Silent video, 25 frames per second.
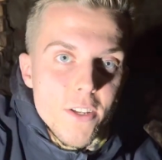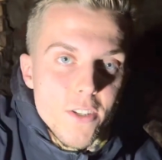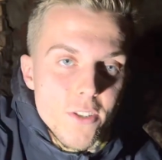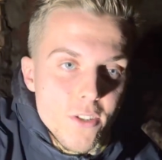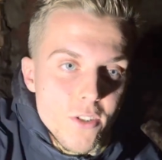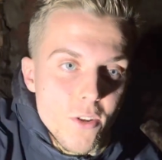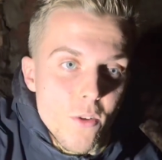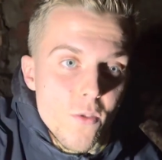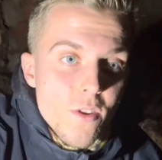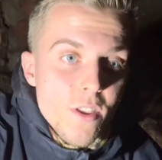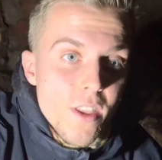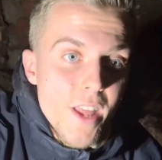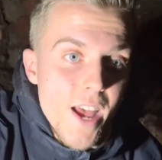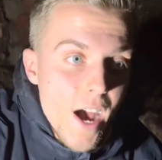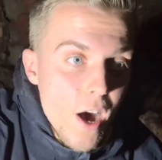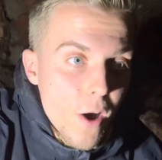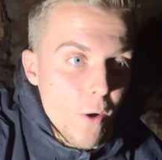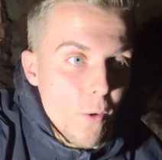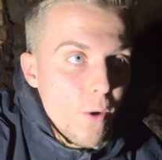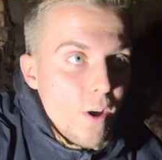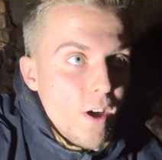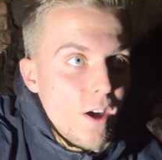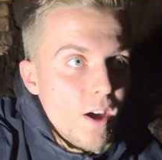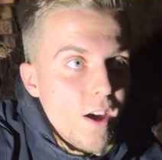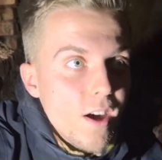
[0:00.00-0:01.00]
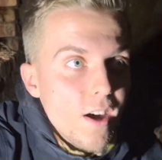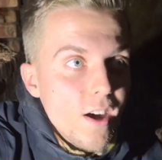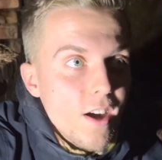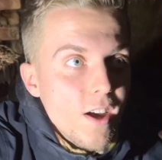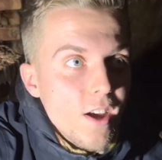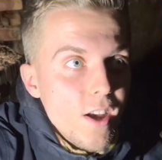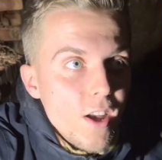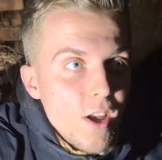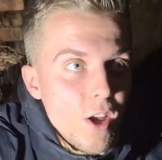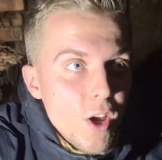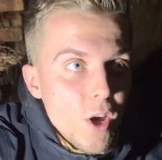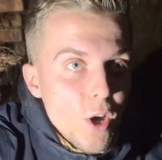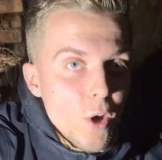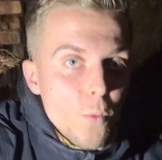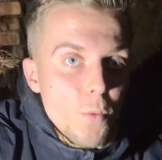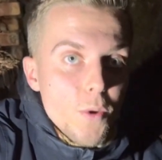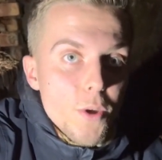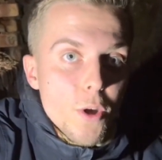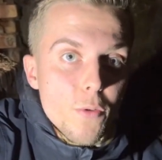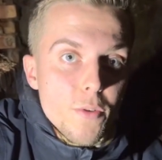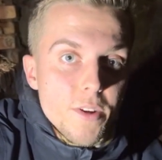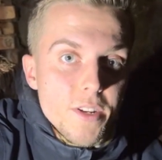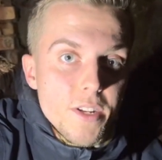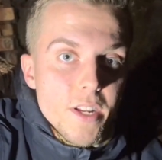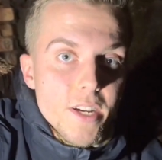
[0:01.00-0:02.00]
so now we
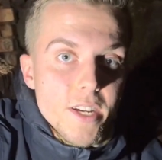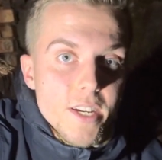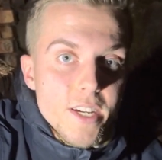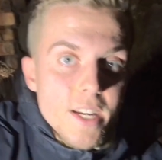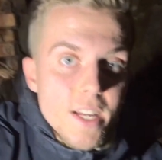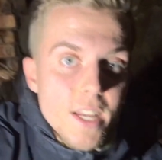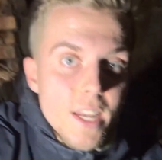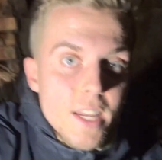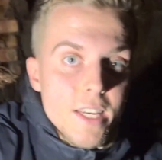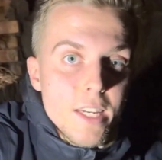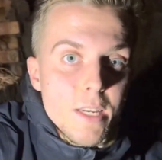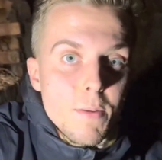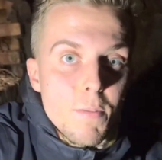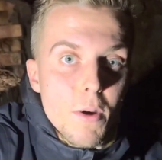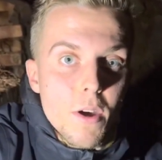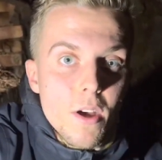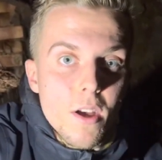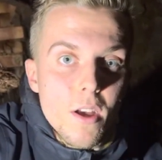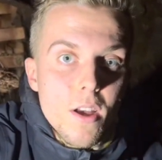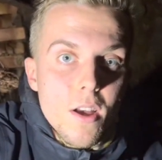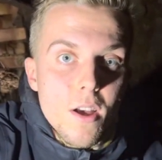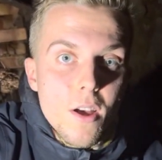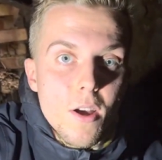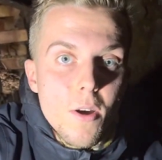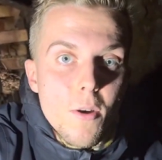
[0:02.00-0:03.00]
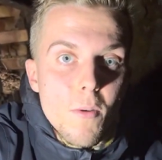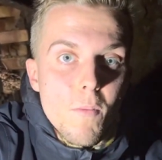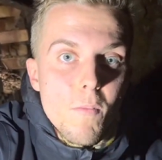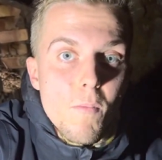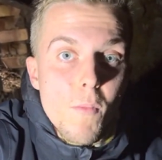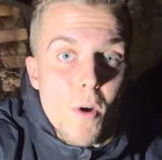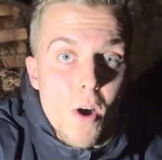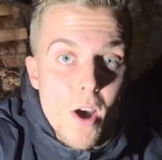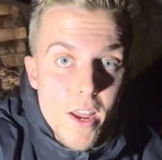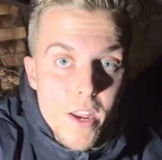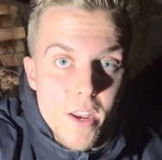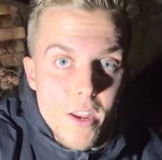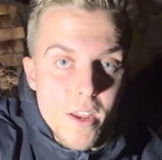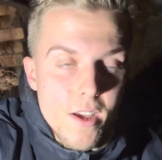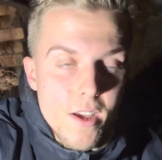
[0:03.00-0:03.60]
are in Glebe Mine.